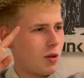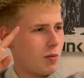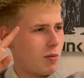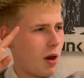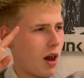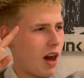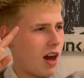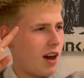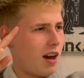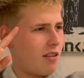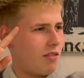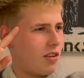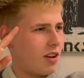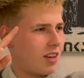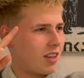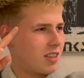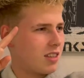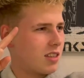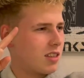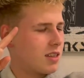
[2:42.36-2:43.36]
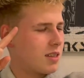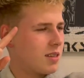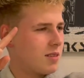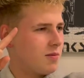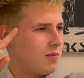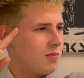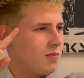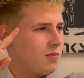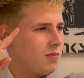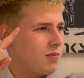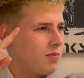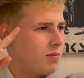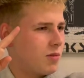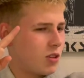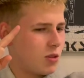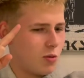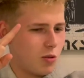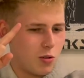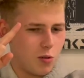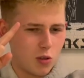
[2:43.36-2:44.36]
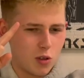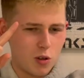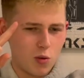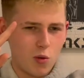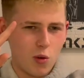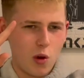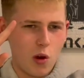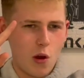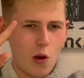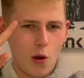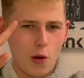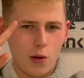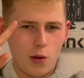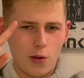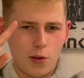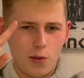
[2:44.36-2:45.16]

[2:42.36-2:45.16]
harvest. What's the word?